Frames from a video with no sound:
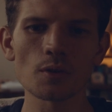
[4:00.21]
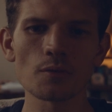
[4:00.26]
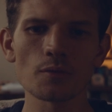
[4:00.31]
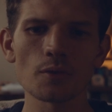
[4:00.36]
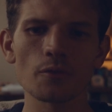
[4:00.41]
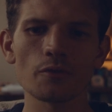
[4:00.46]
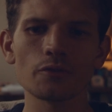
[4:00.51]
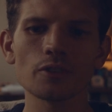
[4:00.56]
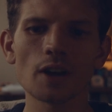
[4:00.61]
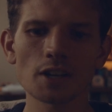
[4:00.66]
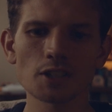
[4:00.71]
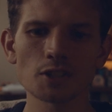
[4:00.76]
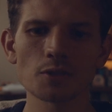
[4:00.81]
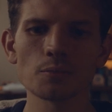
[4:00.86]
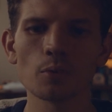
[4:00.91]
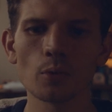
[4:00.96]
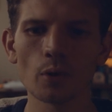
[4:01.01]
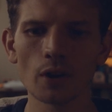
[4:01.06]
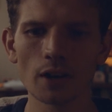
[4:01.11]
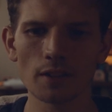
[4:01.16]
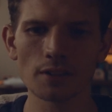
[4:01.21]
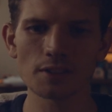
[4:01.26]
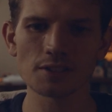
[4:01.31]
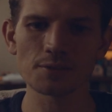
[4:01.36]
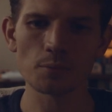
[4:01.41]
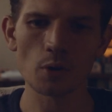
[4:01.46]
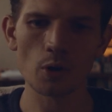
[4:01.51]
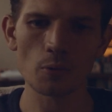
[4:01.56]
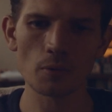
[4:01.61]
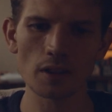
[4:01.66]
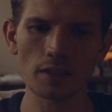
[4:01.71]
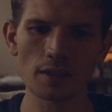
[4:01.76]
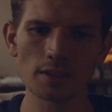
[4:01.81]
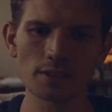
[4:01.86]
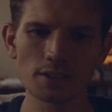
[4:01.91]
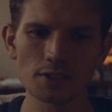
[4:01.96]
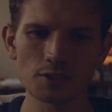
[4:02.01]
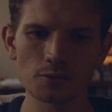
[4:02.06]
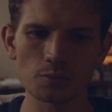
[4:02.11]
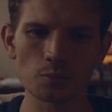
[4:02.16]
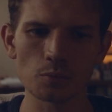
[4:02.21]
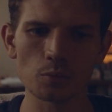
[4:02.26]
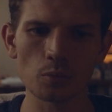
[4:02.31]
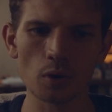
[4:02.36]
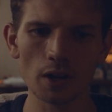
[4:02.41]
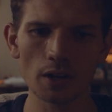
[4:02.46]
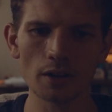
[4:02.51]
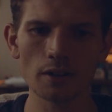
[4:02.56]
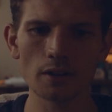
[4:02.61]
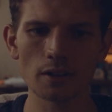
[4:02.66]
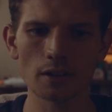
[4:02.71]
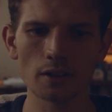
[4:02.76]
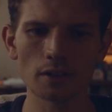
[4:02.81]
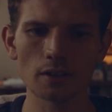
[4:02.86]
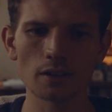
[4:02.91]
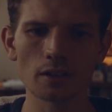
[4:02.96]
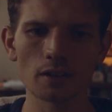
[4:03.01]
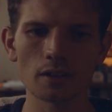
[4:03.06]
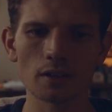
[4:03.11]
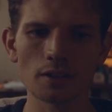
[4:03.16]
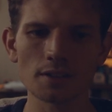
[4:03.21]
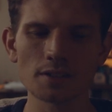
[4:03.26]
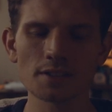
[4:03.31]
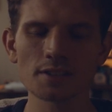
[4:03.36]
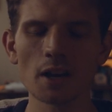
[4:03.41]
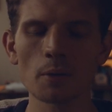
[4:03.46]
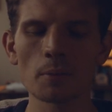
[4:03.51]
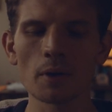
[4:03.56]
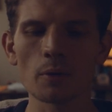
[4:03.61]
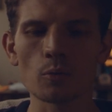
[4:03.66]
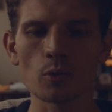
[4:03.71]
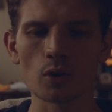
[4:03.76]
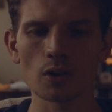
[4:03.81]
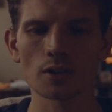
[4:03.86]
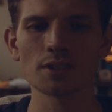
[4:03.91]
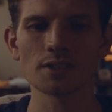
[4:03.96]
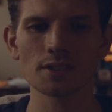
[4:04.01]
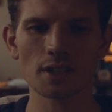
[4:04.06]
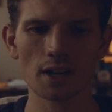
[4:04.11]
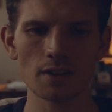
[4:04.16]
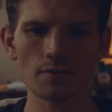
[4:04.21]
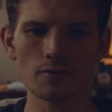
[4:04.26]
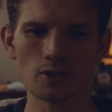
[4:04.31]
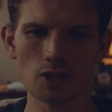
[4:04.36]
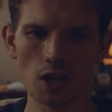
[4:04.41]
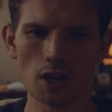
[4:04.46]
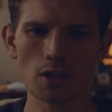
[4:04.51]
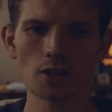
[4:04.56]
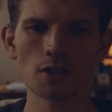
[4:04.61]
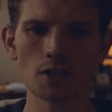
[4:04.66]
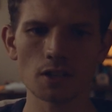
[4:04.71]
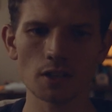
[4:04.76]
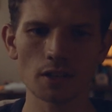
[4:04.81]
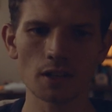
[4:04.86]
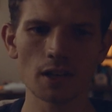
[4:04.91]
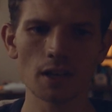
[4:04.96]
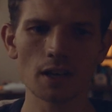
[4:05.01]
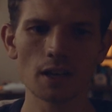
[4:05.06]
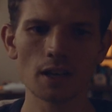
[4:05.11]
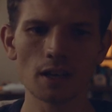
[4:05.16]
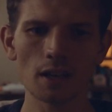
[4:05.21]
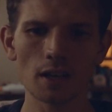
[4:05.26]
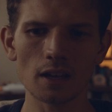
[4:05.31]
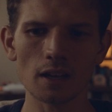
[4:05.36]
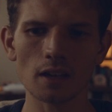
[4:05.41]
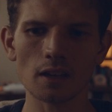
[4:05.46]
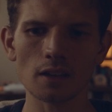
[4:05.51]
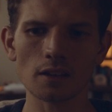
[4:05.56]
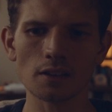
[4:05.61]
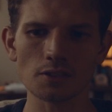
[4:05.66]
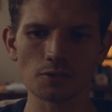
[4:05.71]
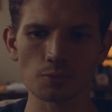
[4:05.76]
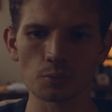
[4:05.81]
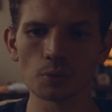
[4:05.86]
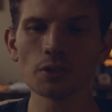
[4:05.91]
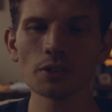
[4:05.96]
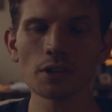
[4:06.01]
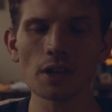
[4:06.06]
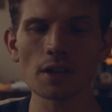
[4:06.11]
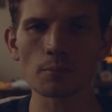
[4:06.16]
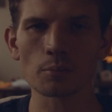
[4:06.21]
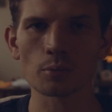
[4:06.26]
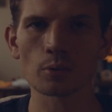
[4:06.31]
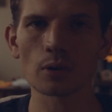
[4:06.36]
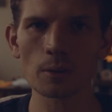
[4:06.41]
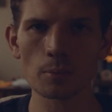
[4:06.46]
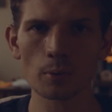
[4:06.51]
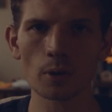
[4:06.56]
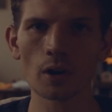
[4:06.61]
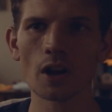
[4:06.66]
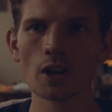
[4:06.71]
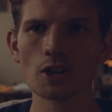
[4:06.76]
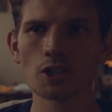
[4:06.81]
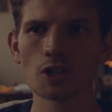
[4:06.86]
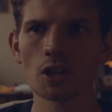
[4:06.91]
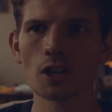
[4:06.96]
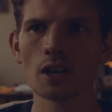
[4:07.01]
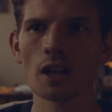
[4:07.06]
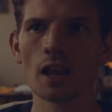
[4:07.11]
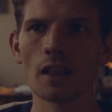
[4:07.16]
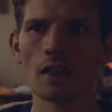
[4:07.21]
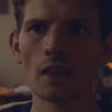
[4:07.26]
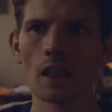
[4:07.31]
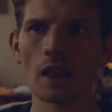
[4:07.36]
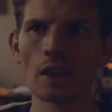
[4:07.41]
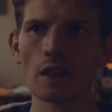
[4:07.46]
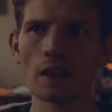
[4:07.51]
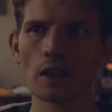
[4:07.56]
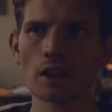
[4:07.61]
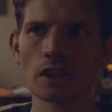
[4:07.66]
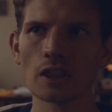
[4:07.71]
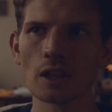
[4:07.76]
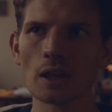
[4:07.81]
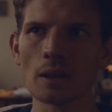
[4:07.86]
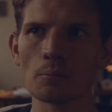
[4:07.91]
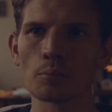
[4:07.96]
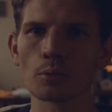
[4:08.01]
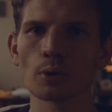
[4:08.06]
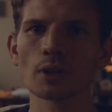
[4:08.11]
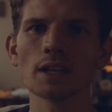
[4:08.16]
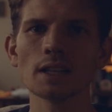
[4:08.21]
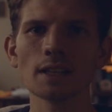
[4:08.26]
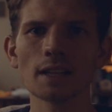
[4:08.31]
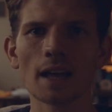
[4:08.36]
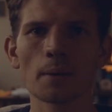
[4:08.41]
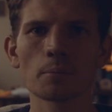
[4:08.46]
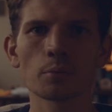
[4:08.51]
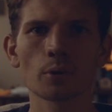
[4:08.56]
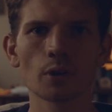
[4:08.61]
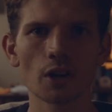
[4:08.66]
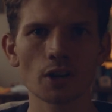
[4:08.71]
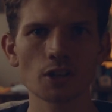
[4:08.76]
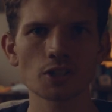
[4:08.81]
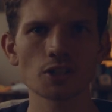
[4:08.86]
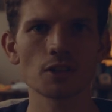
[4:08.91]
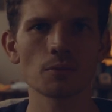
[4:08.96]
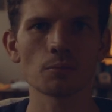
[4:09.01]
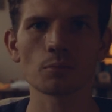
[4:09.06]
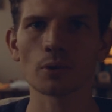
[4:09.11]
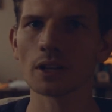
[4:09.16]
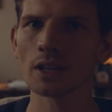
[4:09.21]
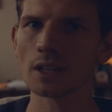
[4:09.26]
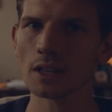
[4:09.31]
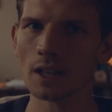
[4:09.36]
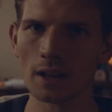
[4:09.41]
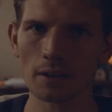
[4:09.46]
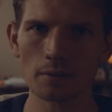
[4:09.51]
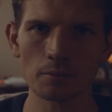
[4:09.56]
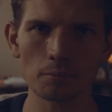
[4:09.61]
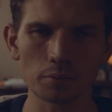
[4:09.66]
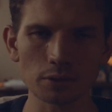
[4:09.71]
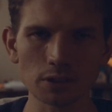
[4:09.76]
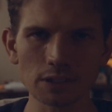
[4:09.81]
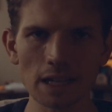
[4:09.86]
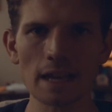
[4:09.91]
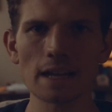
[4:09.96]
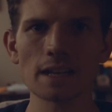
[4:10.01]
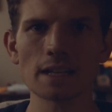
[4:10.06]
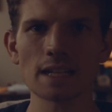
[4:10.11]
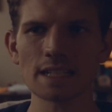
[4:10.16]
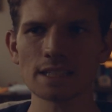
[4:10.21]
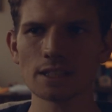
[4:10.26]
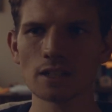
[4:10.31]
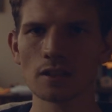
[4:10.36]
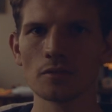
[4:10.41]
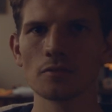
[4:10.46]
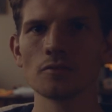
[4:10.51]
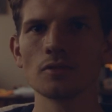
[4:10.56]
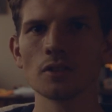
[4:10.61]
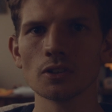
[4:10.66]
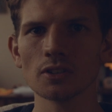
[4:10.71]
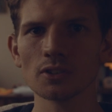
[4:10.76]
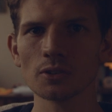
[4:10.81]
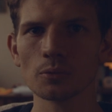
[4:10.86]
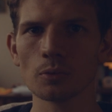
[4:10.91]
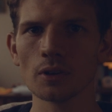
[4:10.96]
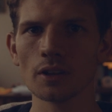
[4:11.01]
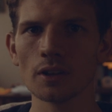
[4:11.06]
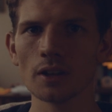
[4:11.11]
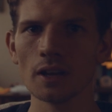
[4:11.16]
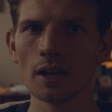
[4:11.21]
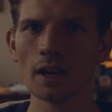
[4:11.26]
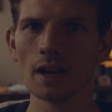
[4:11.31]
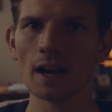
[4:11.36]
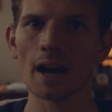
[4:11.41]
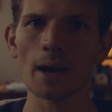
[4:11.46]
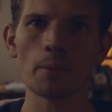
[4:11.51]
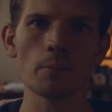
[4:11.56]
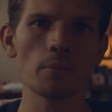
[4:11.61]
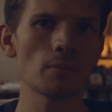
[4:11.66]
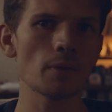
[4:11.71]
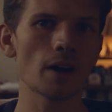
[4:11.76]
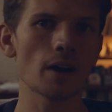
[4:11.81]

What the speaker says: of reflection point in this moment, this is how my work is kind of changing. Is really in pre-production, and bringing that production and bringing that planning to the field when I'm